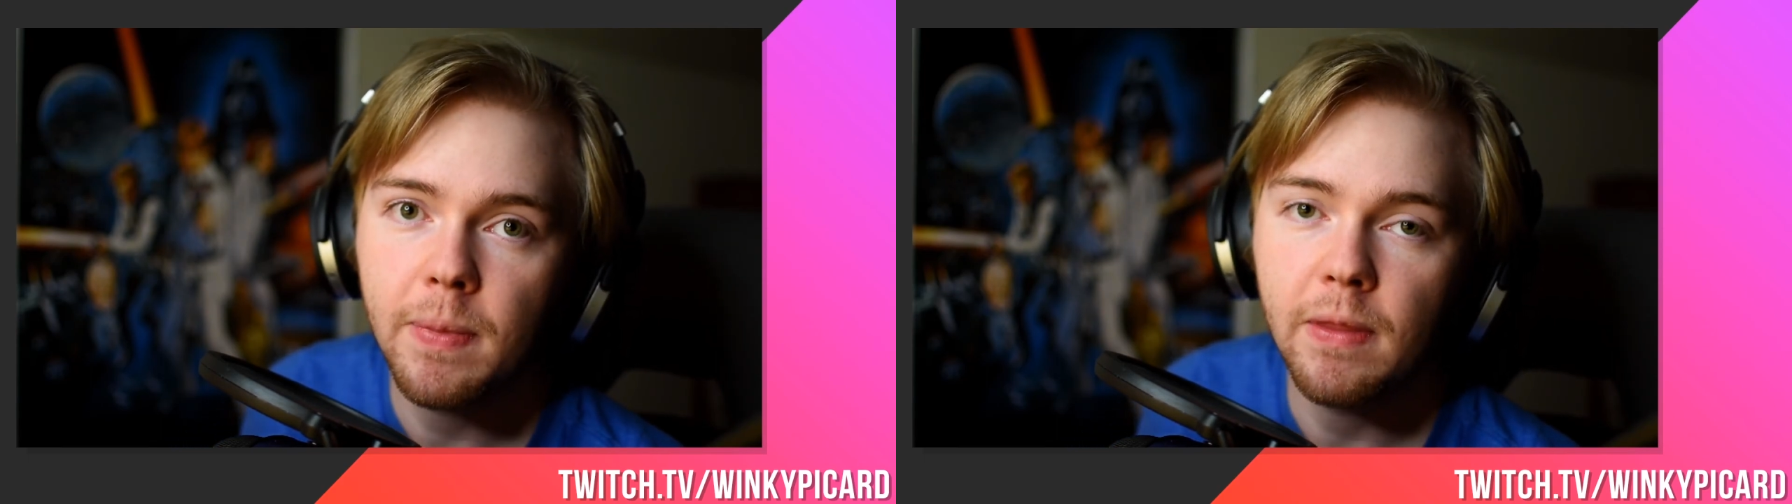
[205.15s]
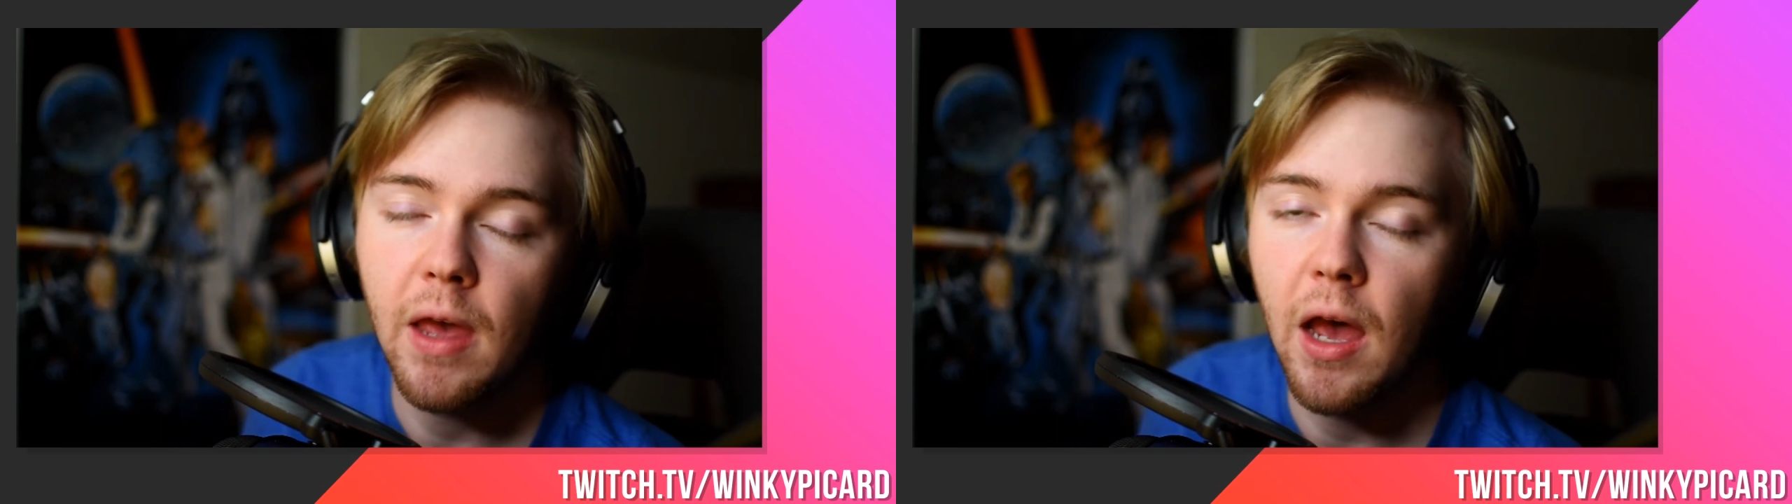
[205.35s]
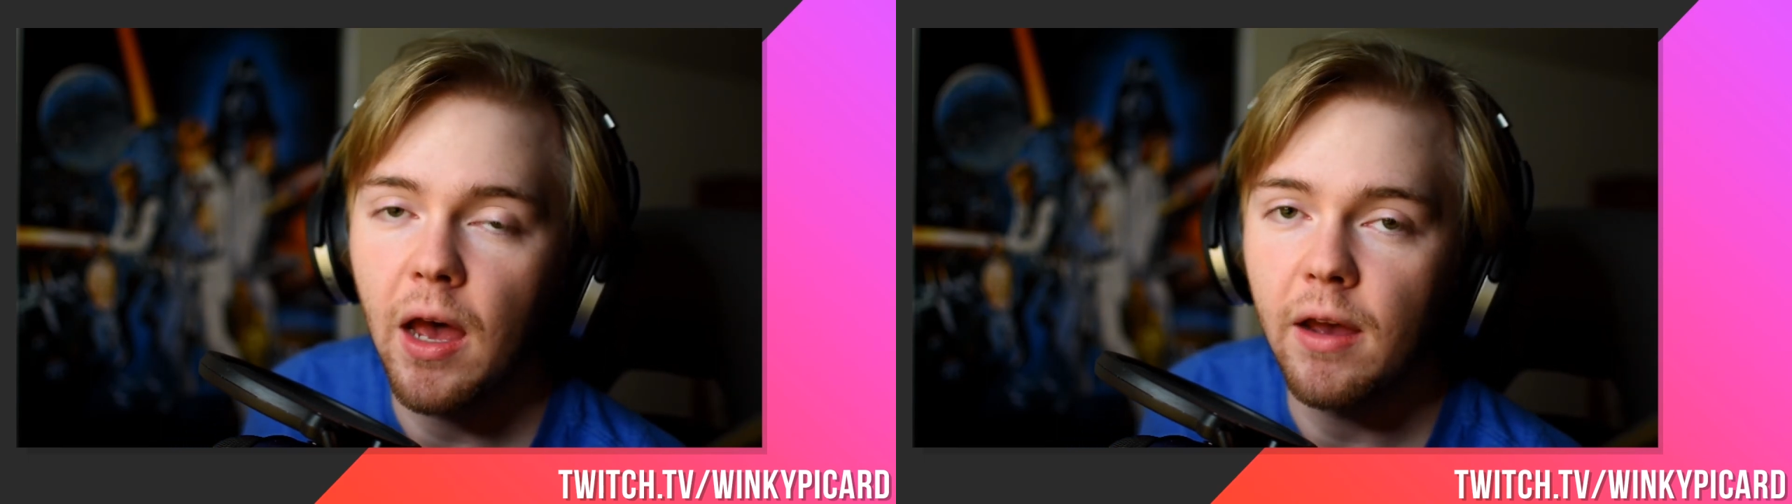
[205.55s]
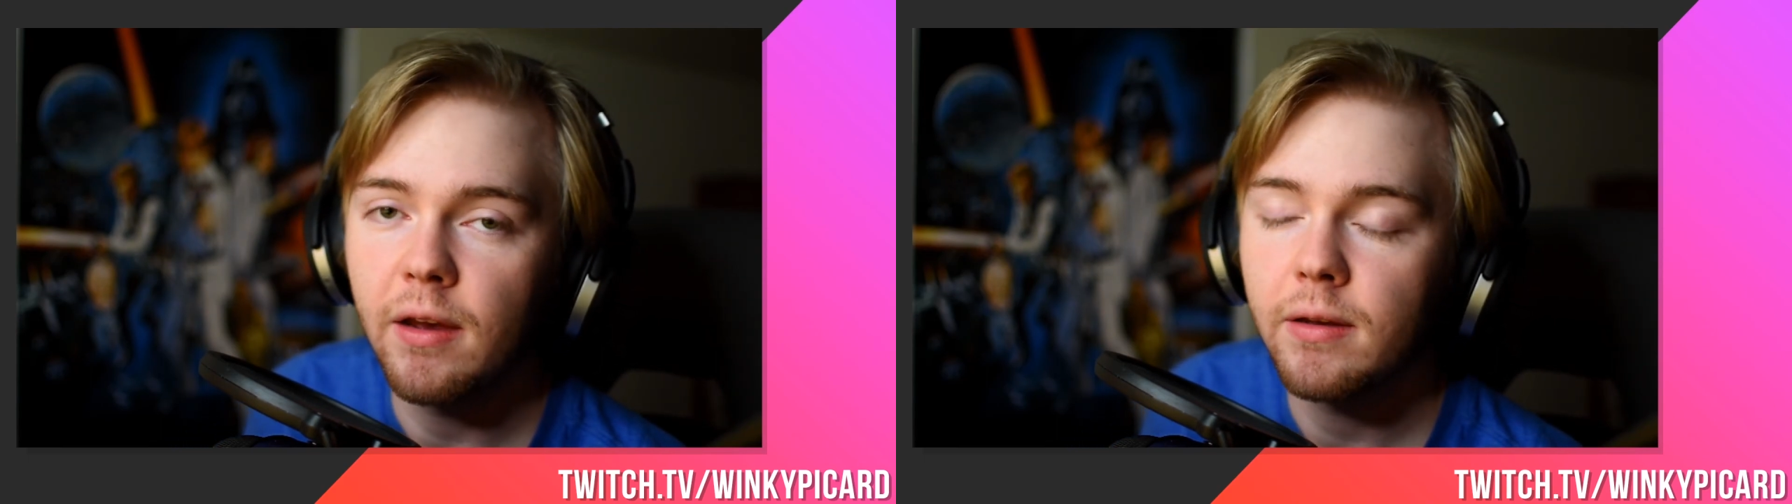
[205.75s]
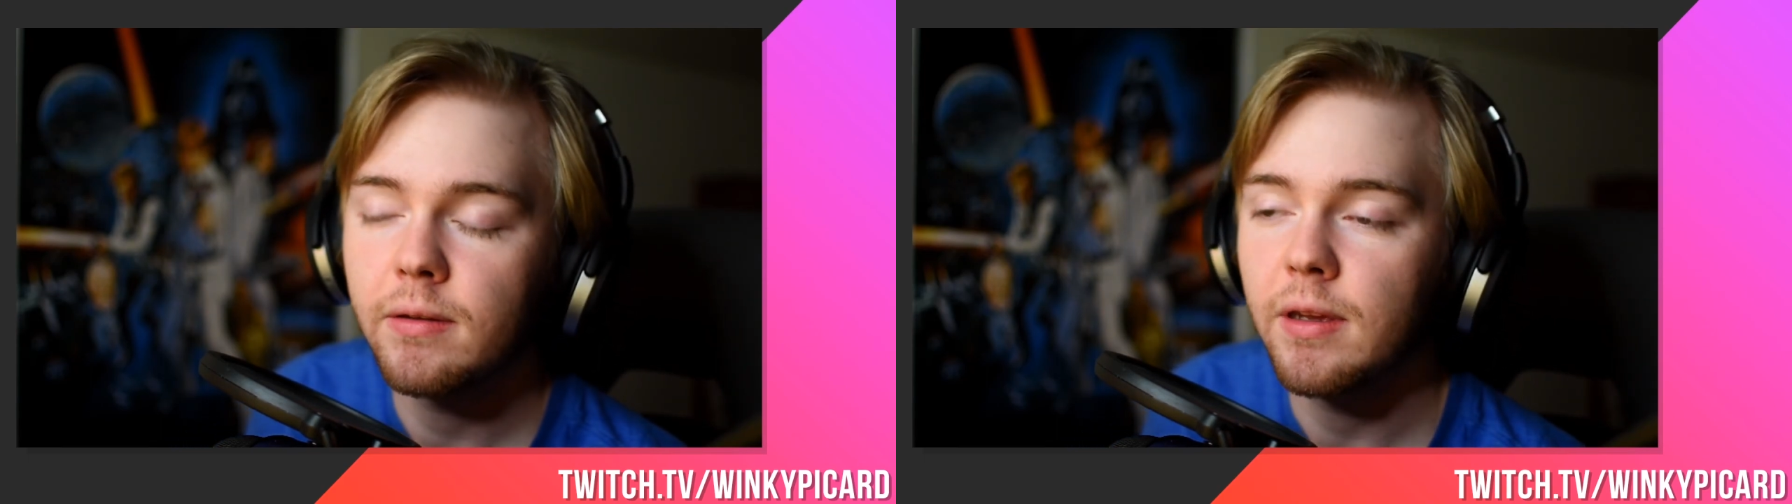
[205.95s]

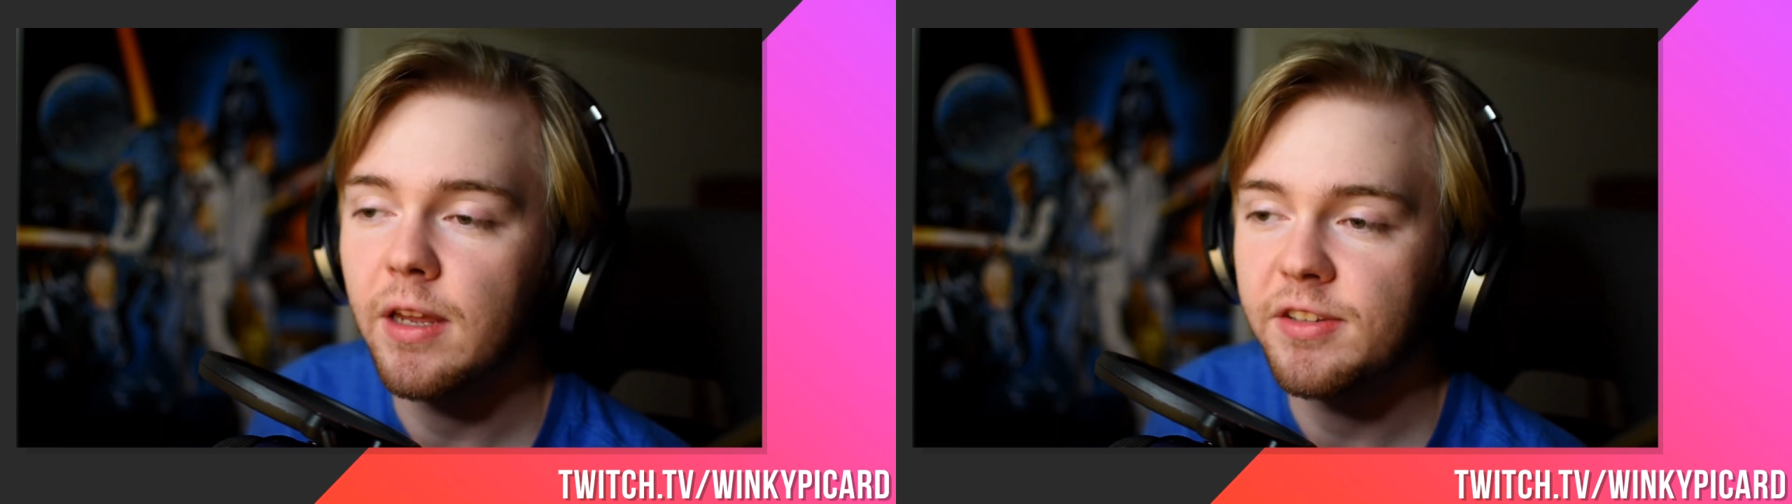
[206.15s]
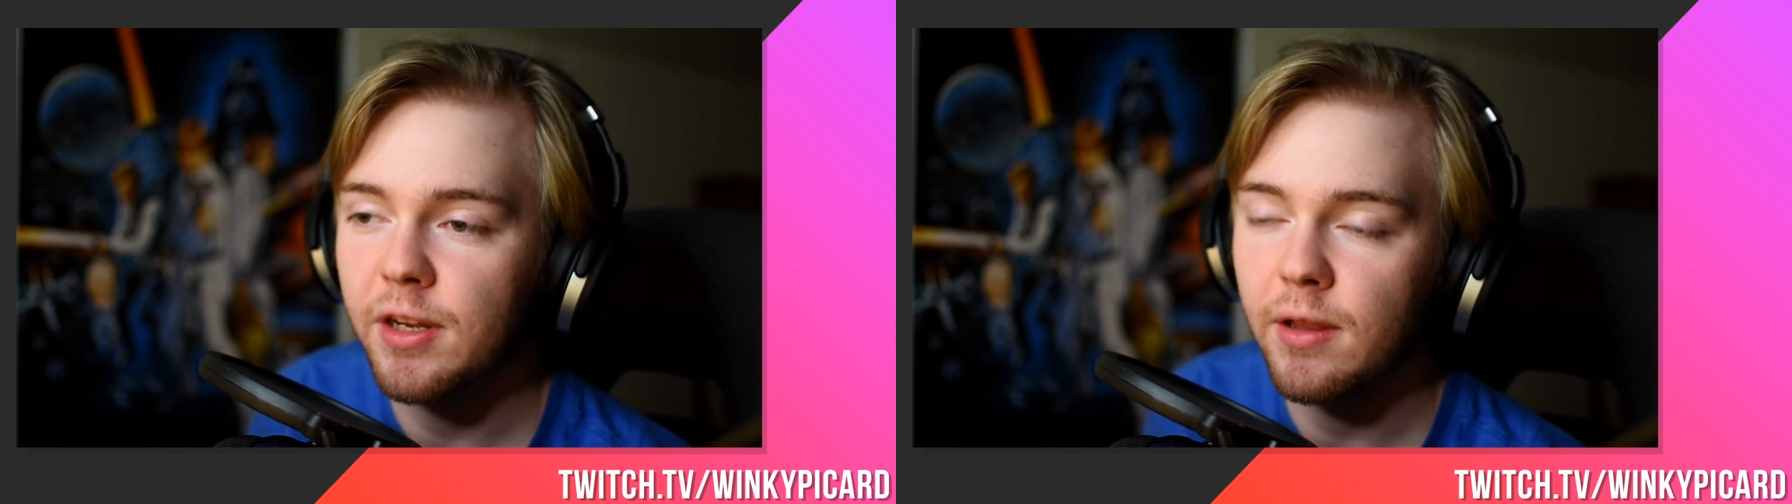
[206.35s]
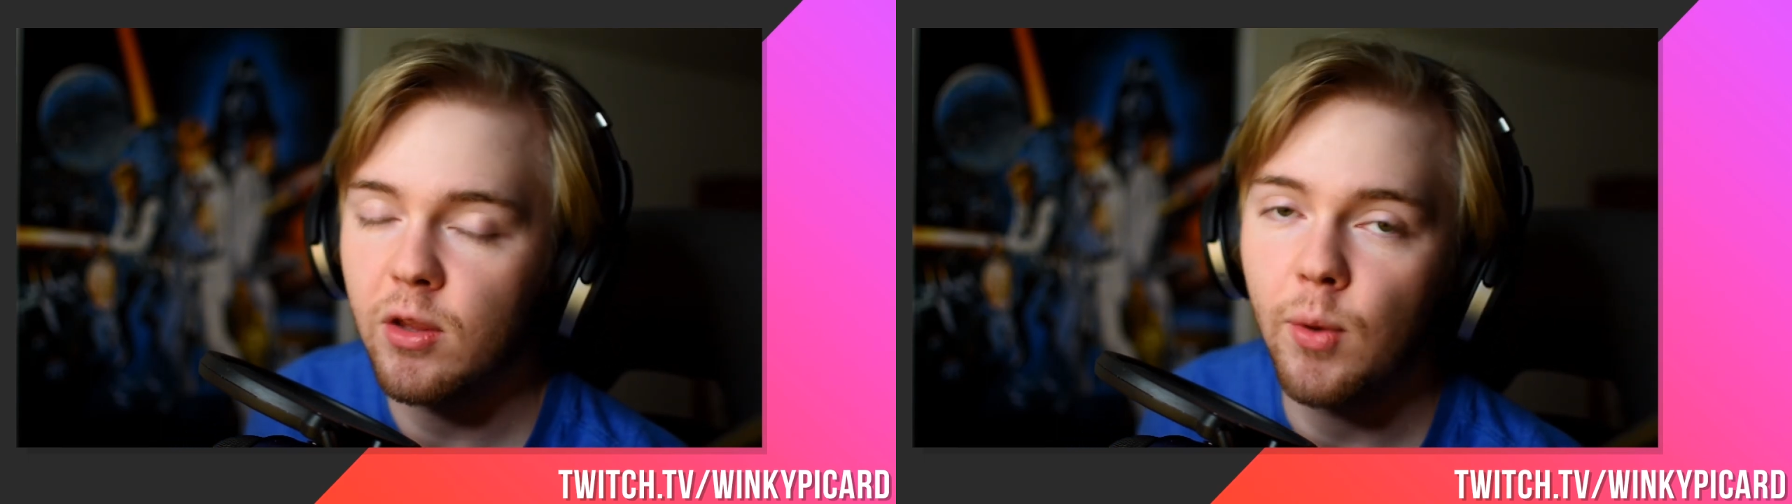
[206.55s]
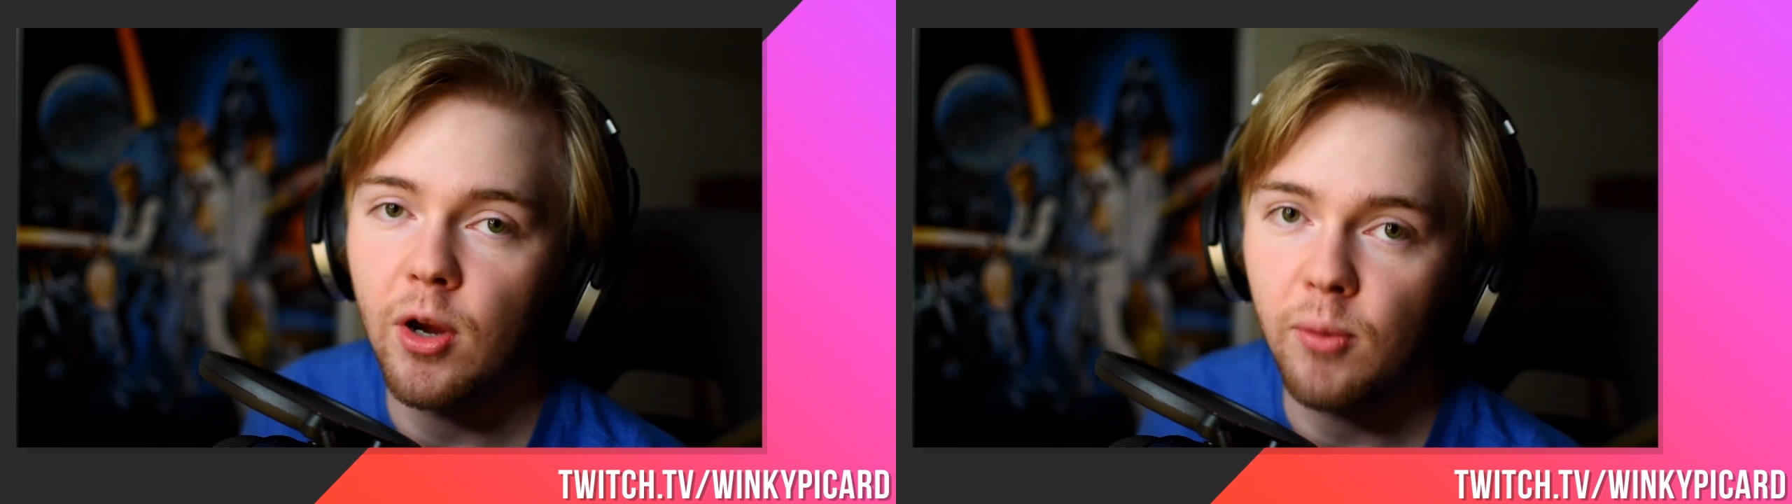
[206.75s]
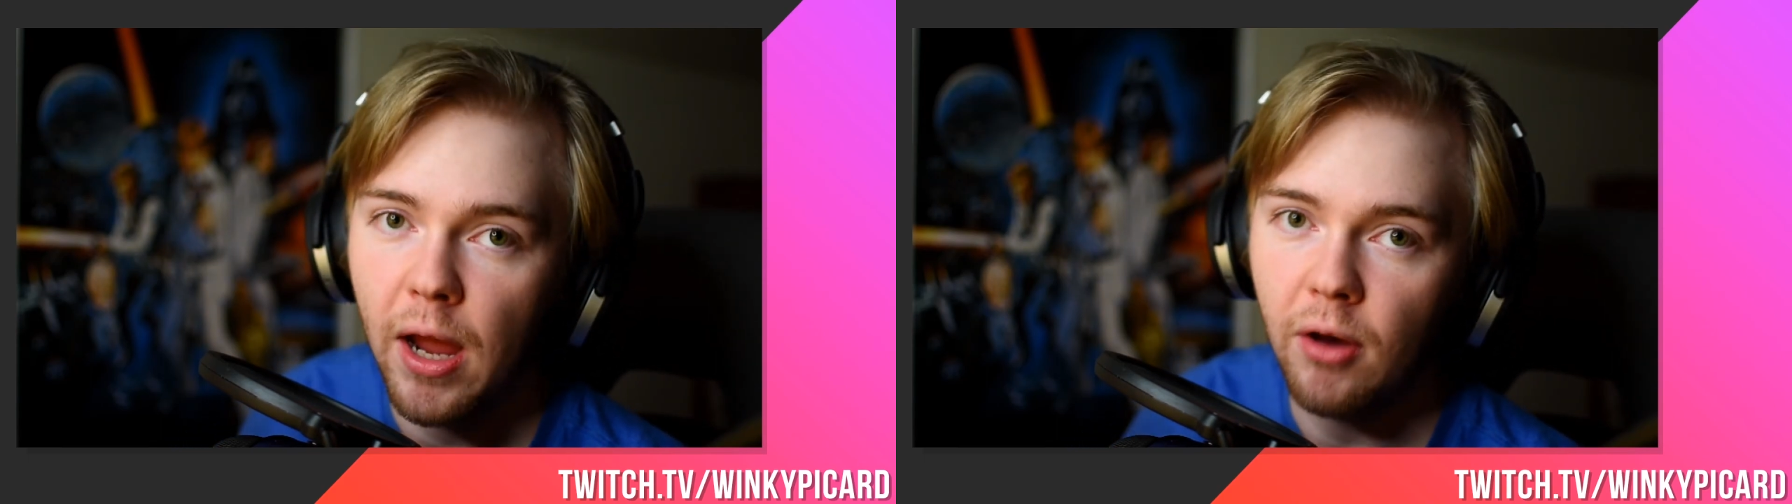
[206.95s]
instead of the other way
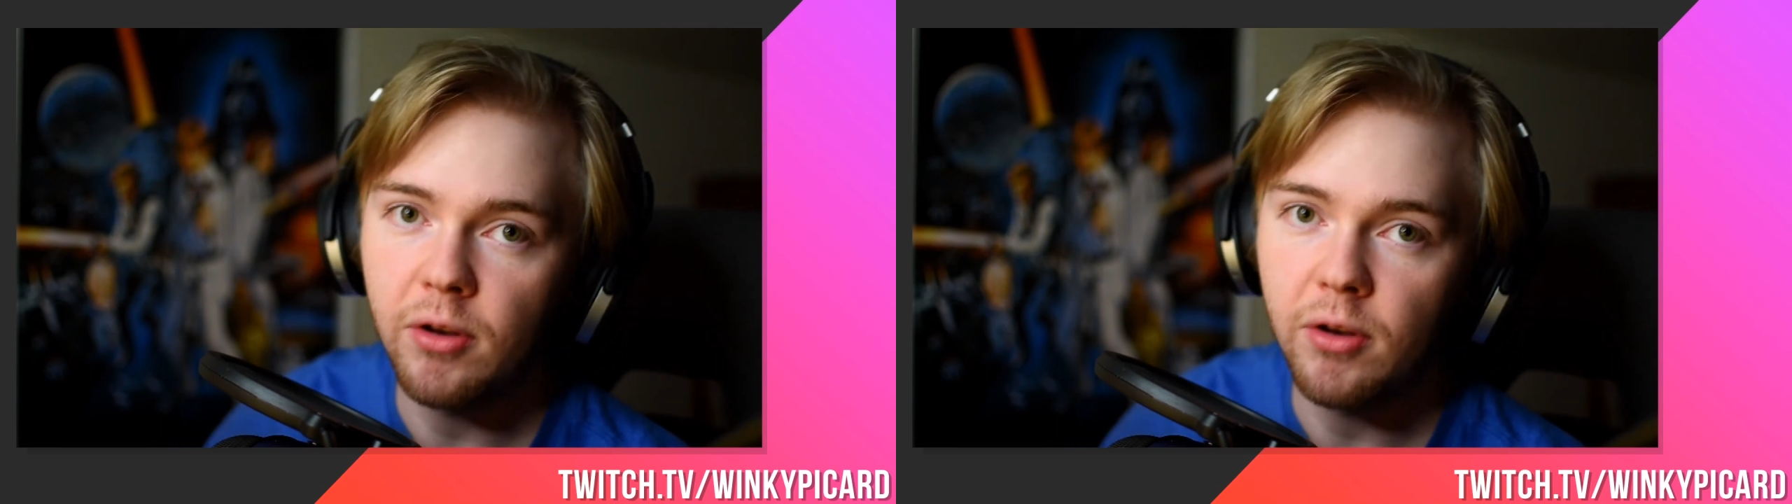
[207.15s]
around,